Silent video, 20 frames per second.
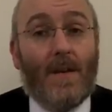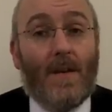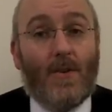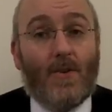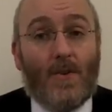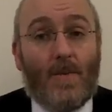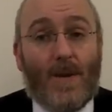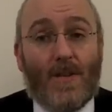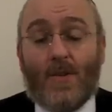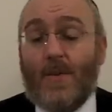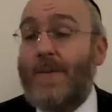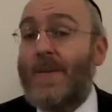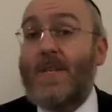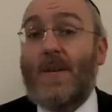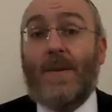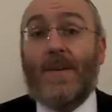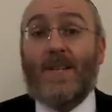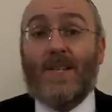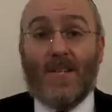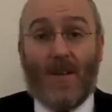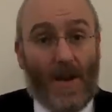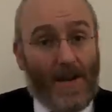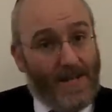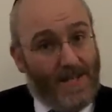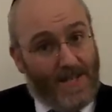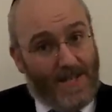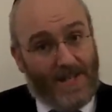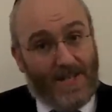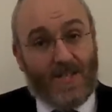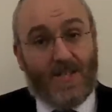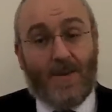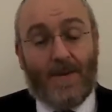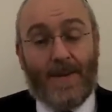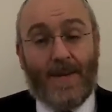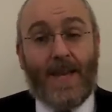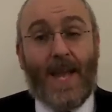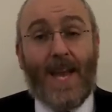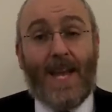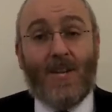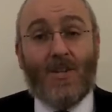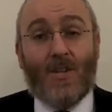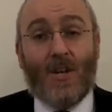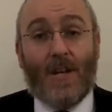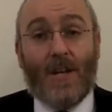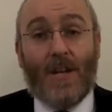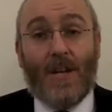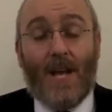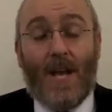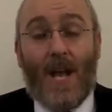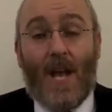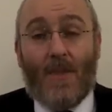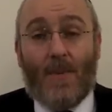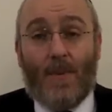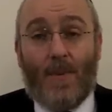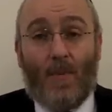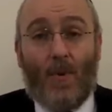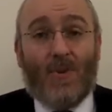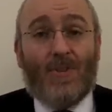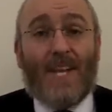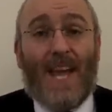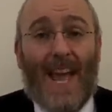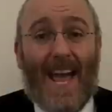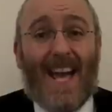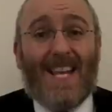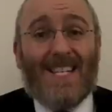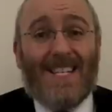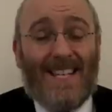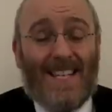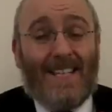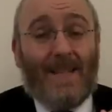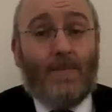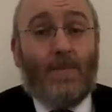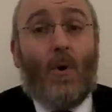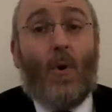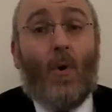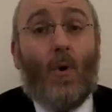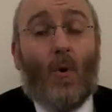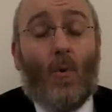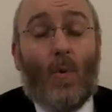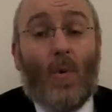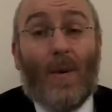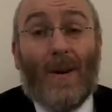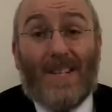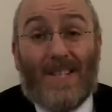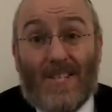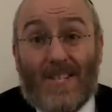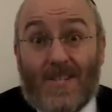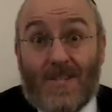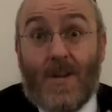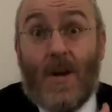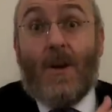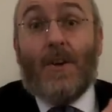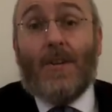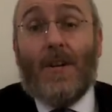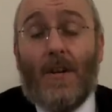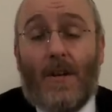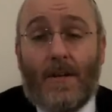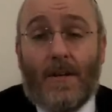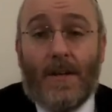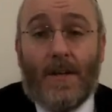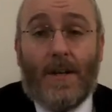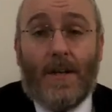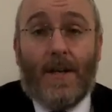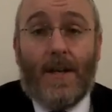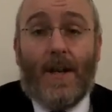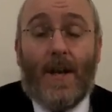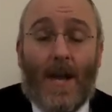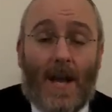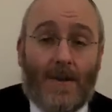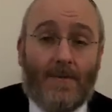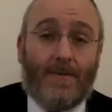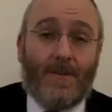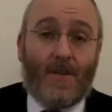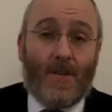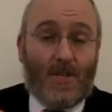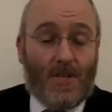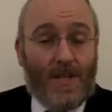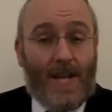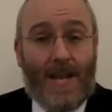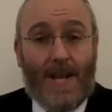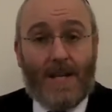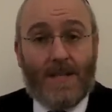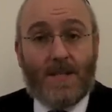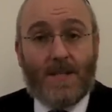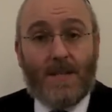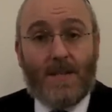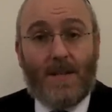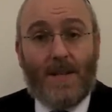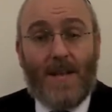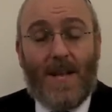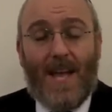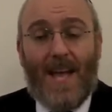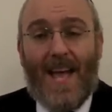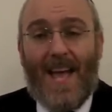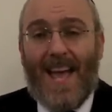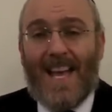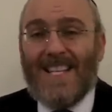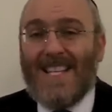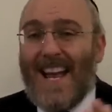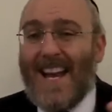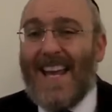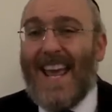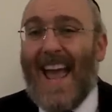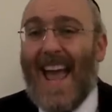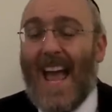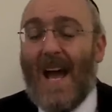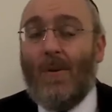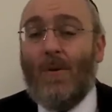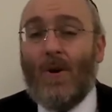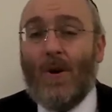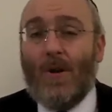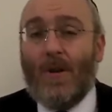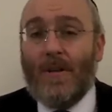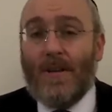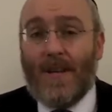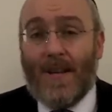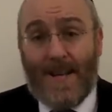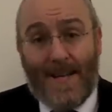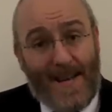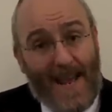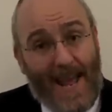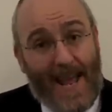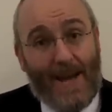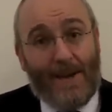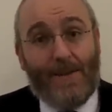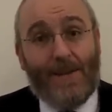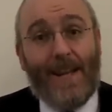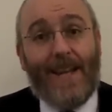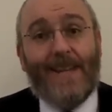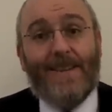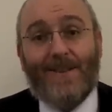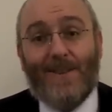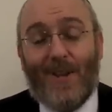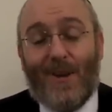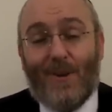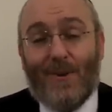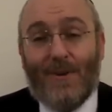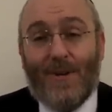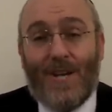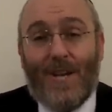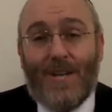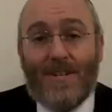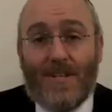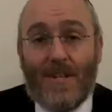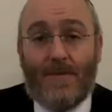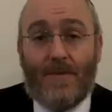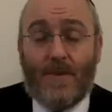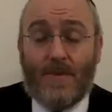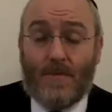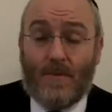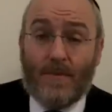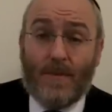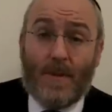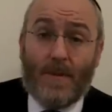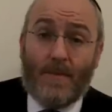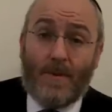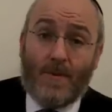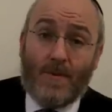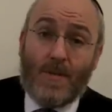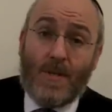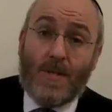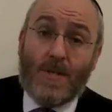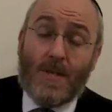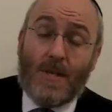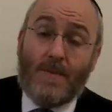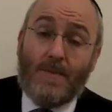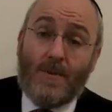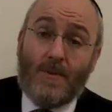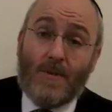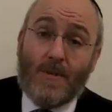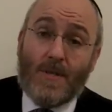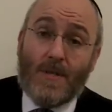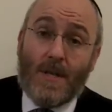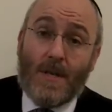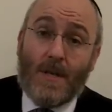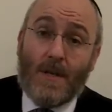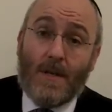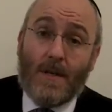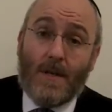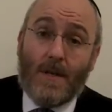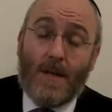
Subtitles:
Shabbat should be so exciting and so engaging that we want to add a little more. We want it to start early and finish late. Exactly how early and how late, though, differs from community to community.